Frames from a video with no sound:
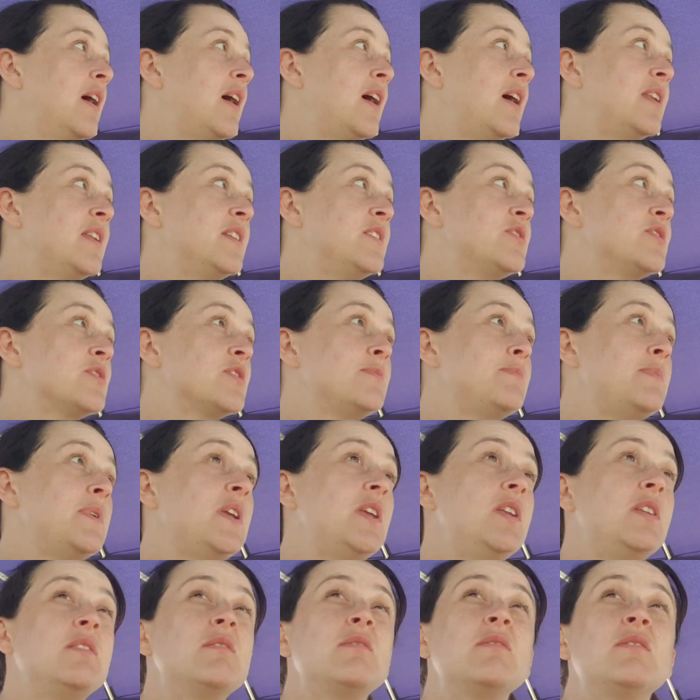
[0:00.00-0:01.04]
And it's just
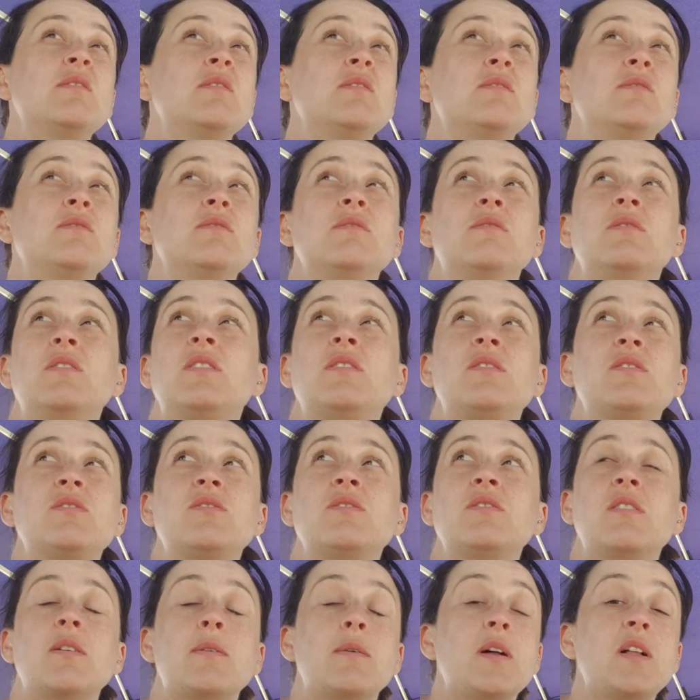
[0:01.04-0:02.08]
been
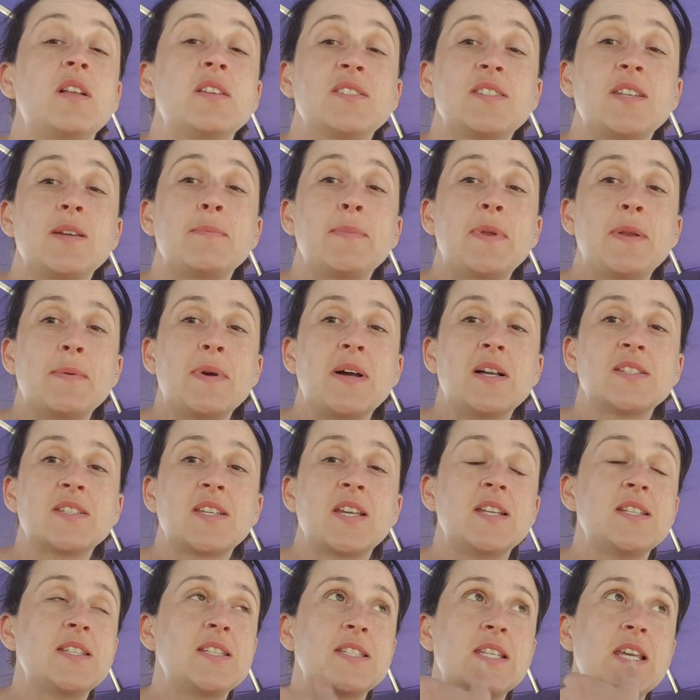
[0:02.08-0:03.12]
I'll see how many miles I
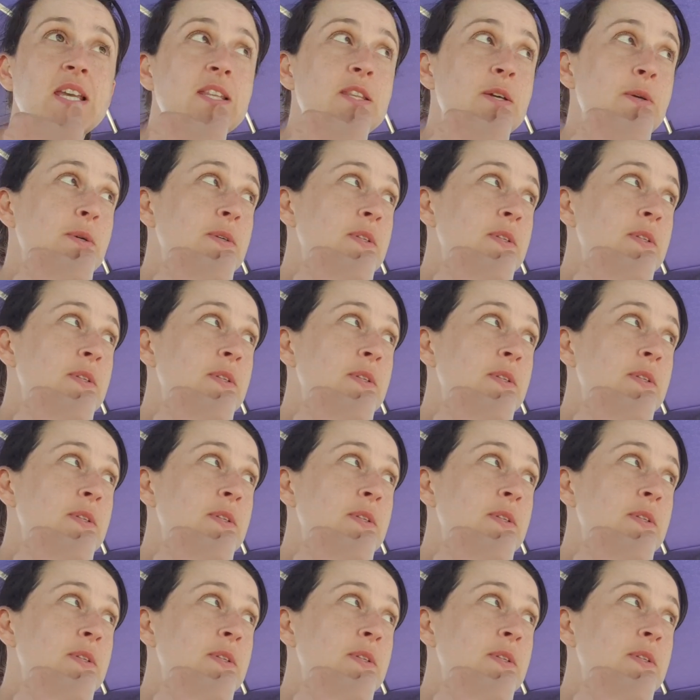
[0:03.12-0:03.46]
get in today though,